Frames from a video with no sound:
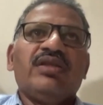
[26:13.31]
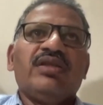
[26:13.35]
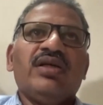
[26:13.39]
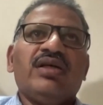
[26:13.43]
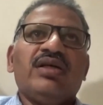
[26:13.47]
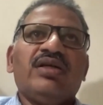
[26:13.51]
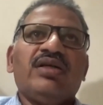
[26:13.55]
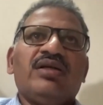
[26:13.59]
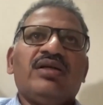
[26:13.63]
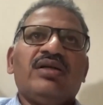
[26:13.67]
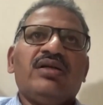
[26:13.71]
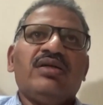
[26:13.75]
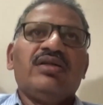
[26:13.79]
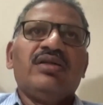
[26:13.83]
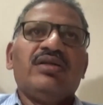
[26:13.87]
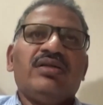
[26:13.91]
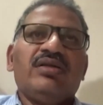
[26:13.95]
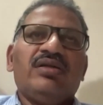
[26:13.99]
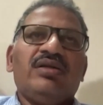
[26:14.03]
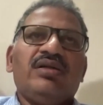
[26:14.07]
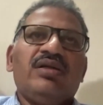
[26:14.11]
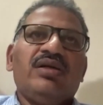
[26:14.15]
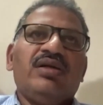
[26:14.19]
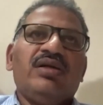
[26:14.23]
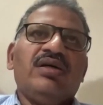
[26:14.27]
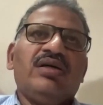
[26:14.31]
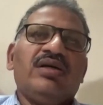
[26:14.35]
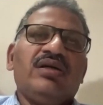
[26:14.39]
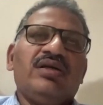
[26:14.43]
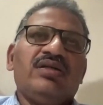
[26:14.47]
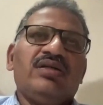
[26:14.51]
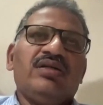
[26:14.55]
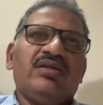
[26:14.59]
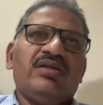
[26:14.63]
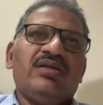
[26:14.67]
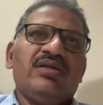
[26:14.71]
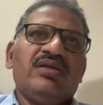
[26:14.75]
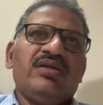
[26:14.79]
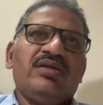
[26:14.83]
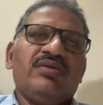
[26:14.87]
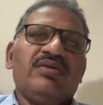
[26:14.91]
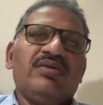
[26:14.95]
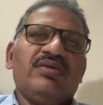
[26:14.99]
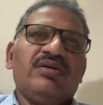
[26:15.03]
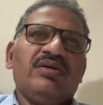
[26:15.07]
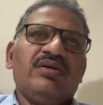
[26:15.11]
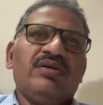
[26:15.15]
then there is a